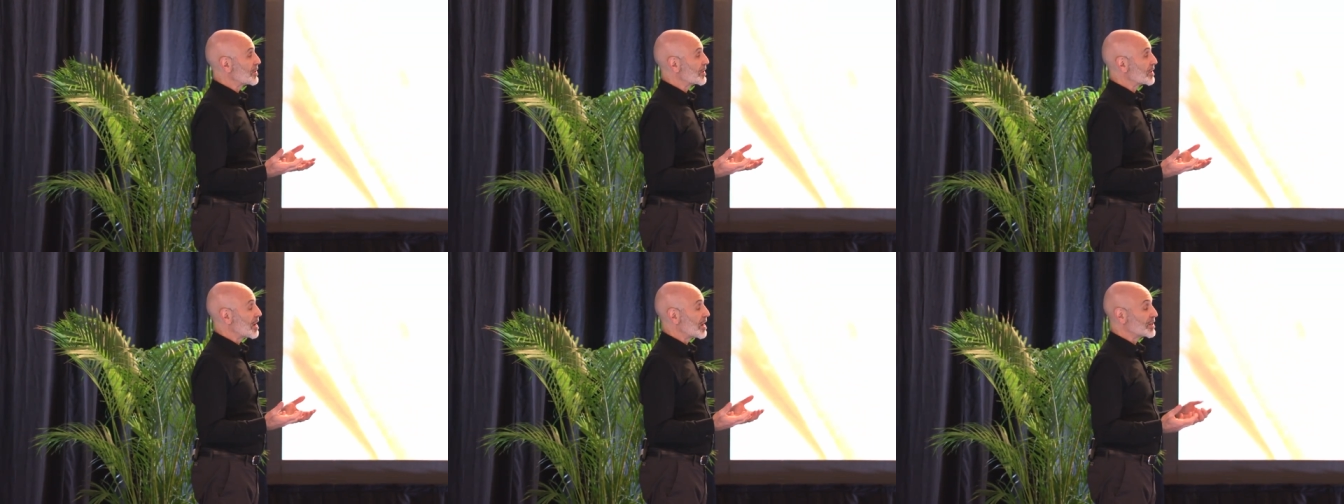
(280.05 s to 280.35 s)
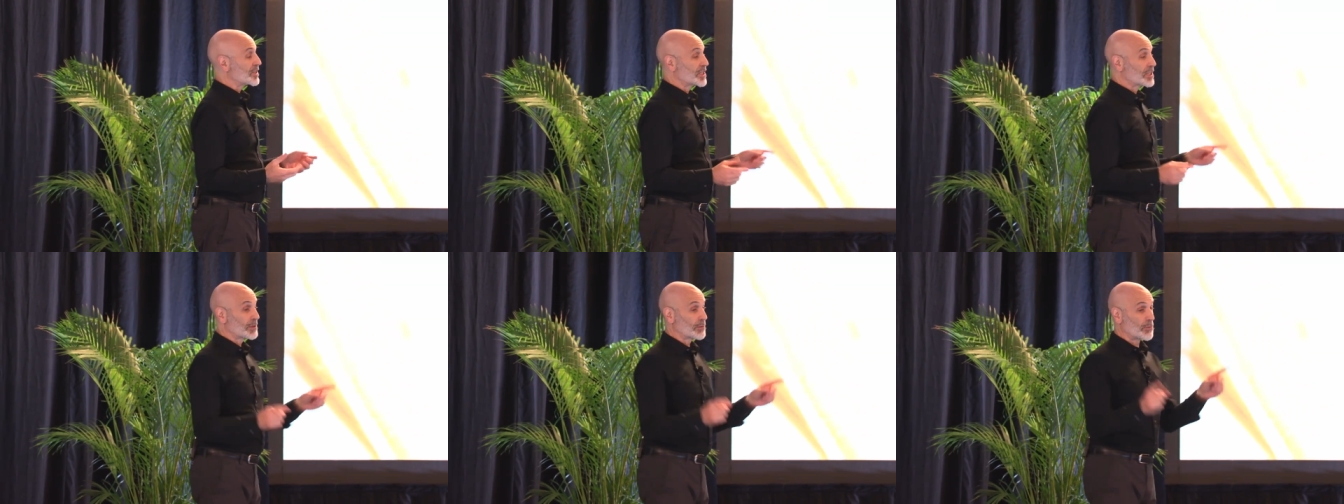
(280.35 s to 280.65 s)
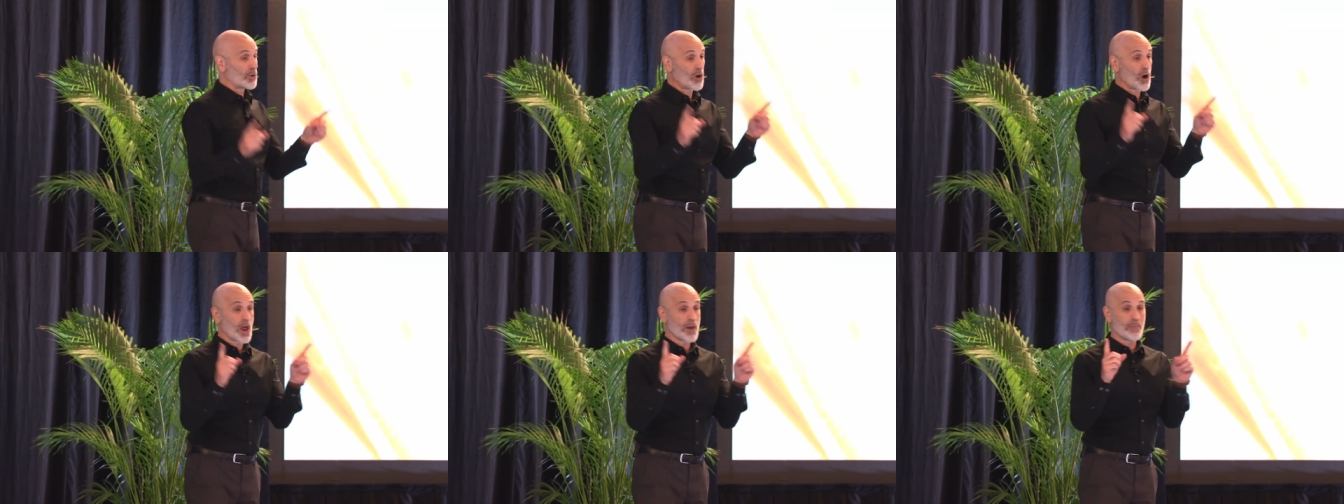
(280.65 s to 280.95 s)
with the
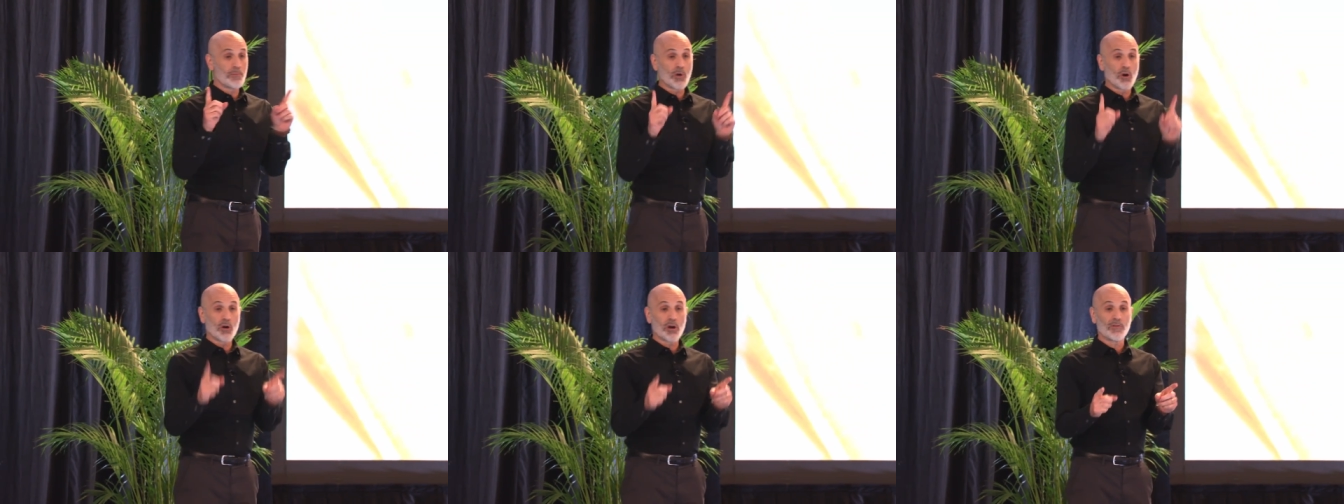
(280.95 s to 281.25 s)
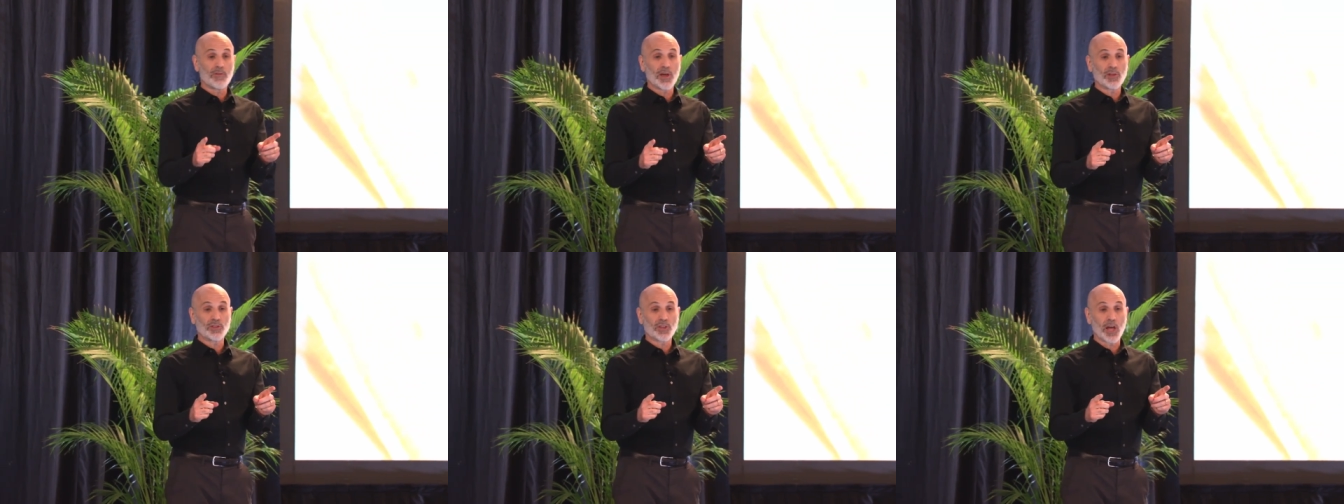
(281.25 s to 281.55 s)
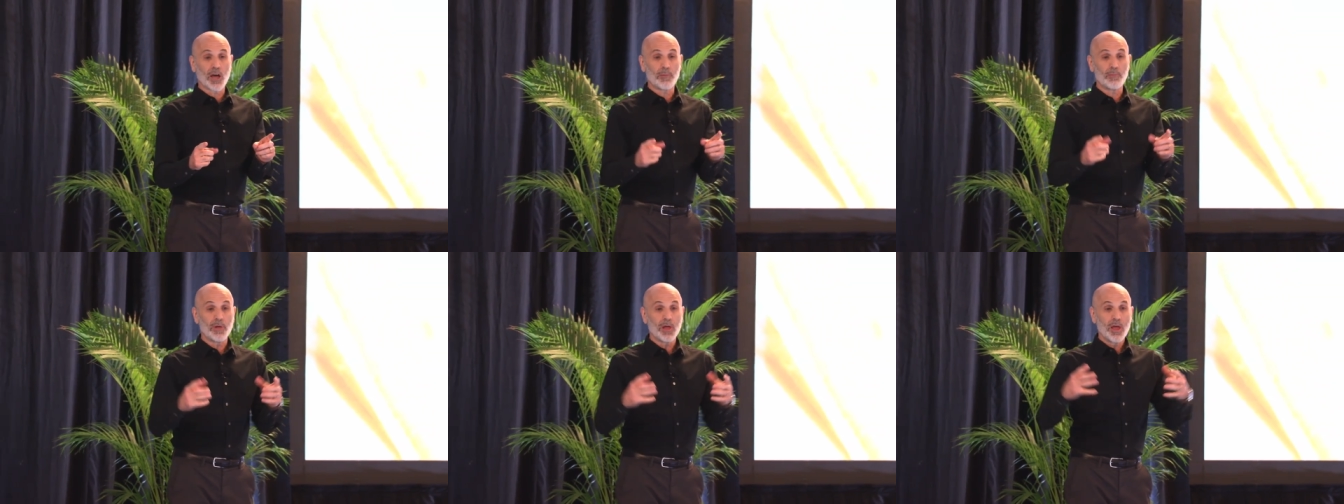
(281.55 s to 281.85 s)
customer and motivate
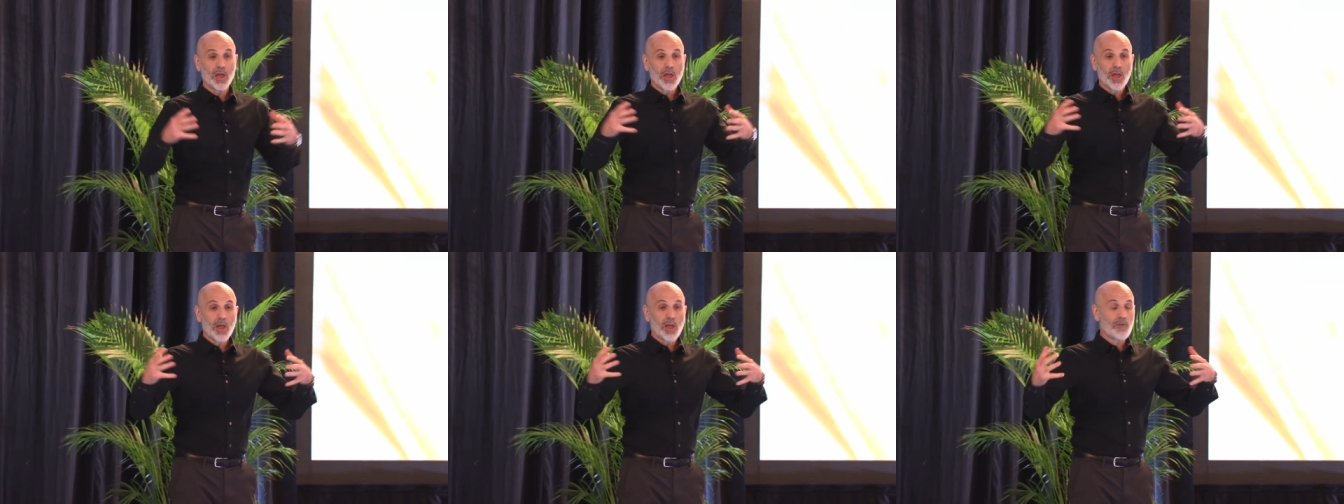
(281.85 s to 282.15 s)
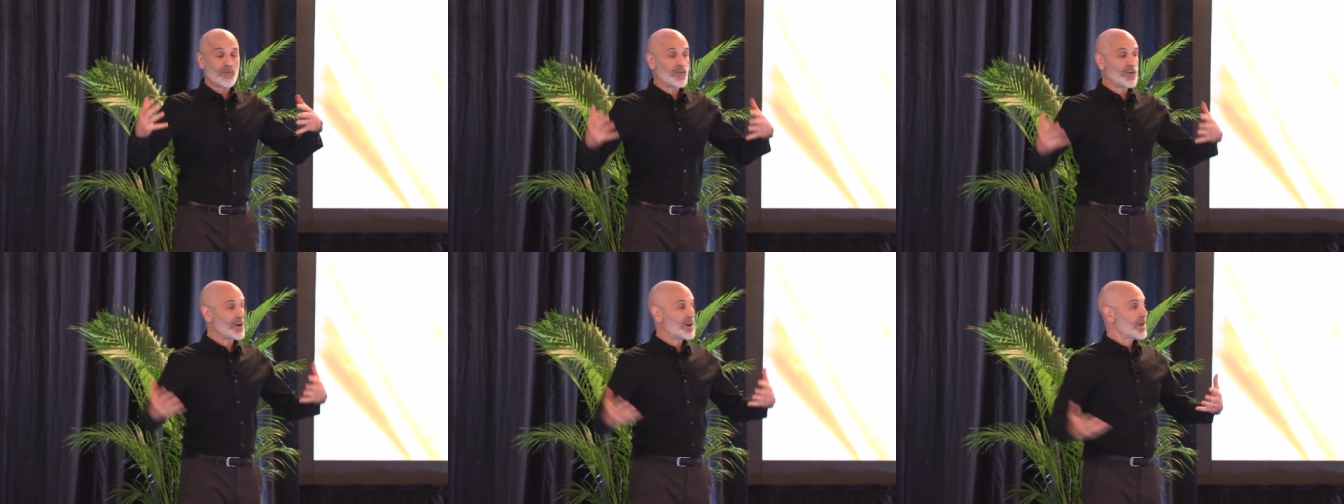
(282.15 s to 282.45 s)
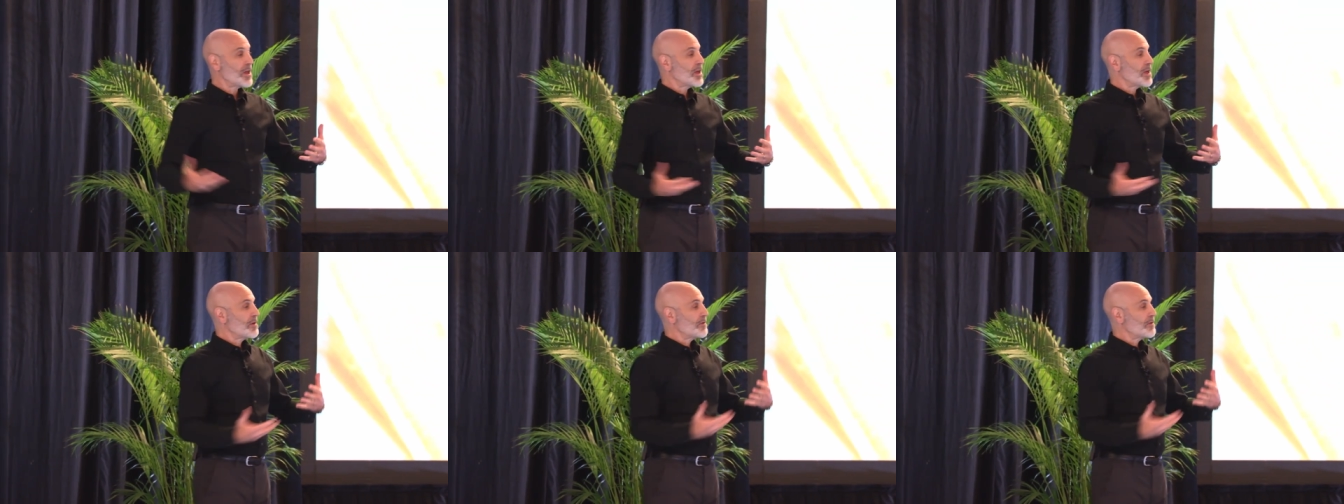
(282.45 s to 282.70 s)
them if it